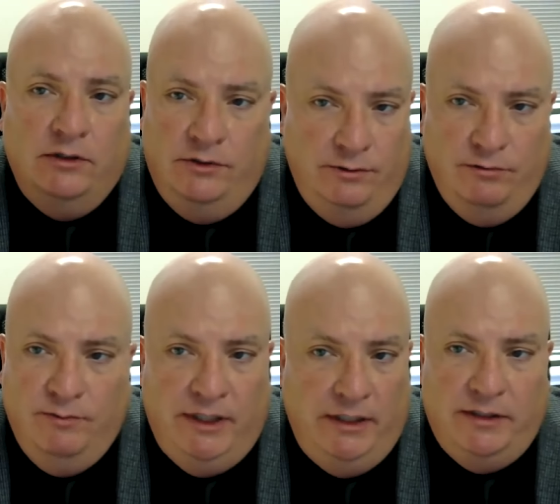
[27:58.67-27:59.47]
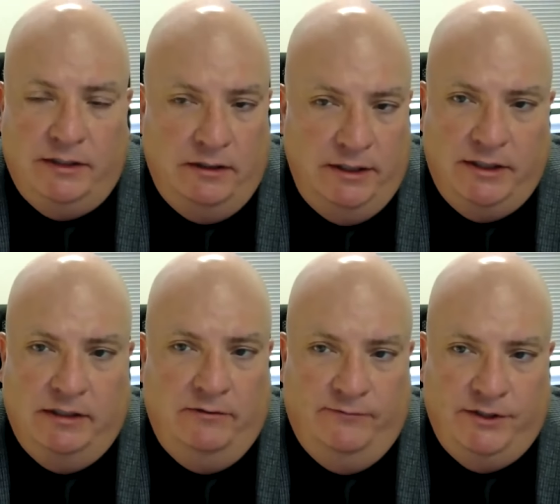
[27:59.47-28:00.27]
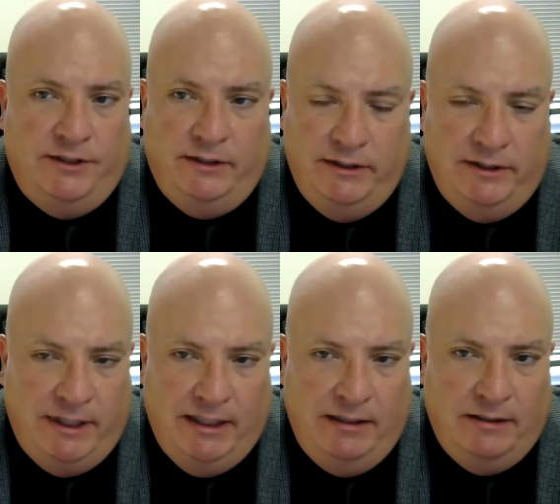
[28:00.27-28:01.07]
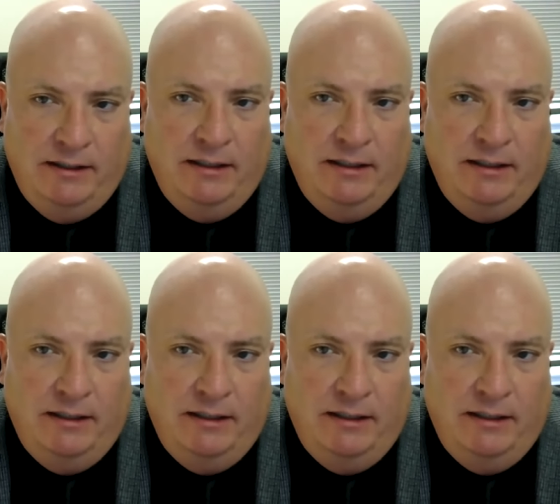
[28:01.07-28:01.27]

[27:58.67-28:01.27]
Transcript: do mean solicit and facilitate.